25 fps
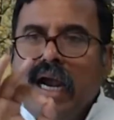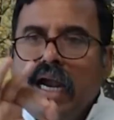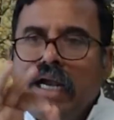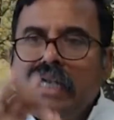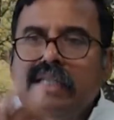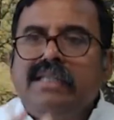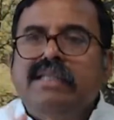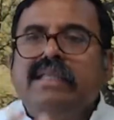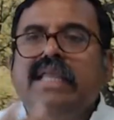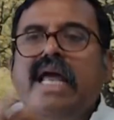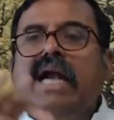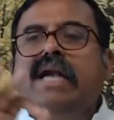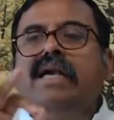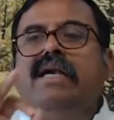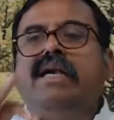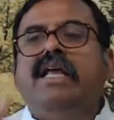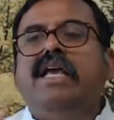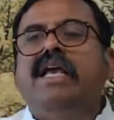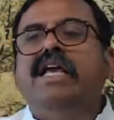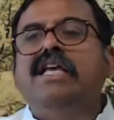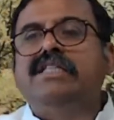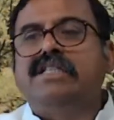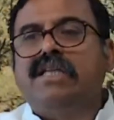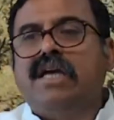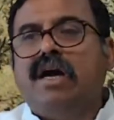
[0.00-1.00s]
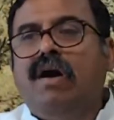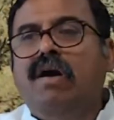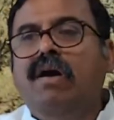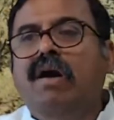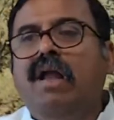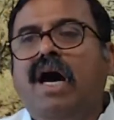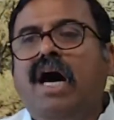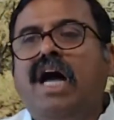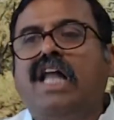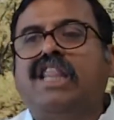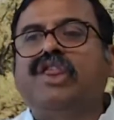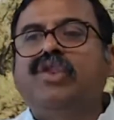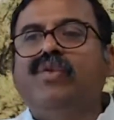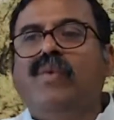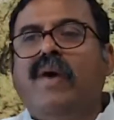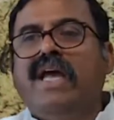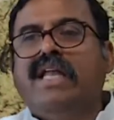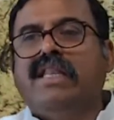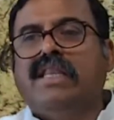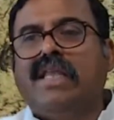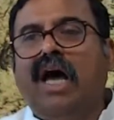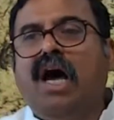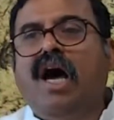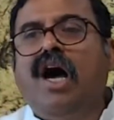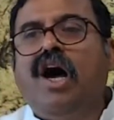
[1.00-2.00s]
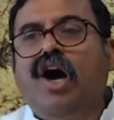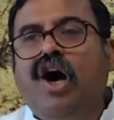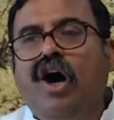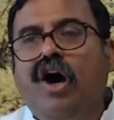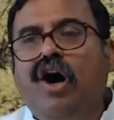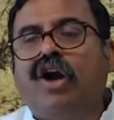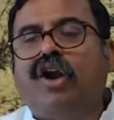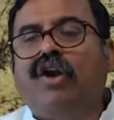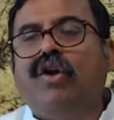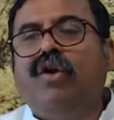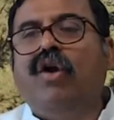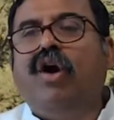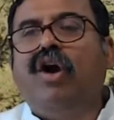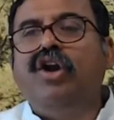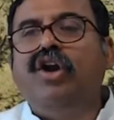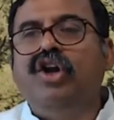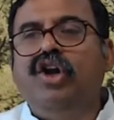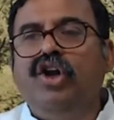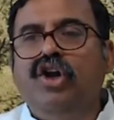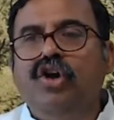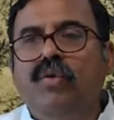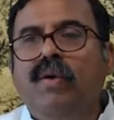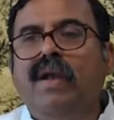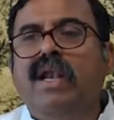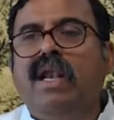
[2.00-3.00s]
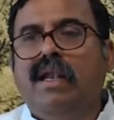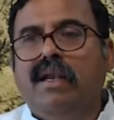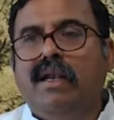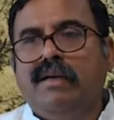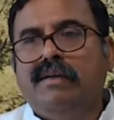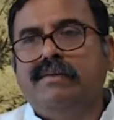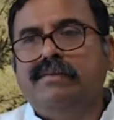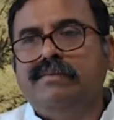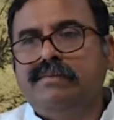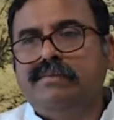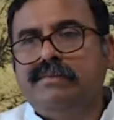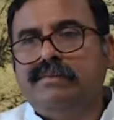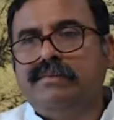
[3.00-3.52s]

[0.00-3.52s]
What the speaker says: And that is called Advaita or non-dual.